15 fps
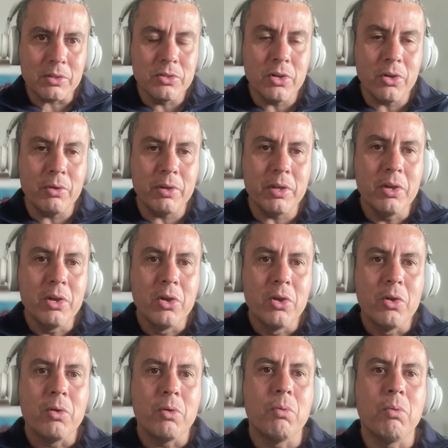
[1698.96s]
knowing
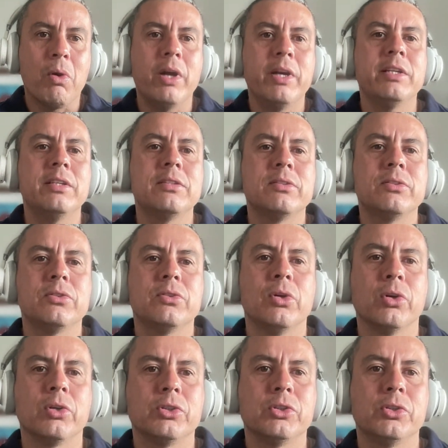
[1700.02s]
what it
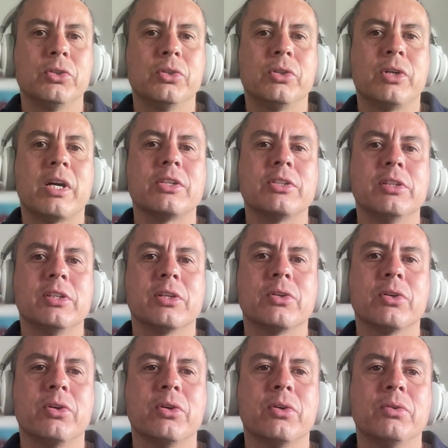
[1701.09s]
took to actually
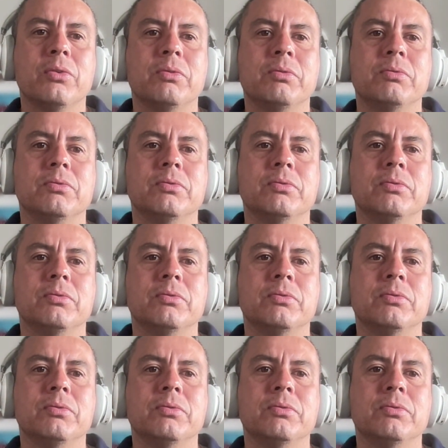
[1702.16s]
grow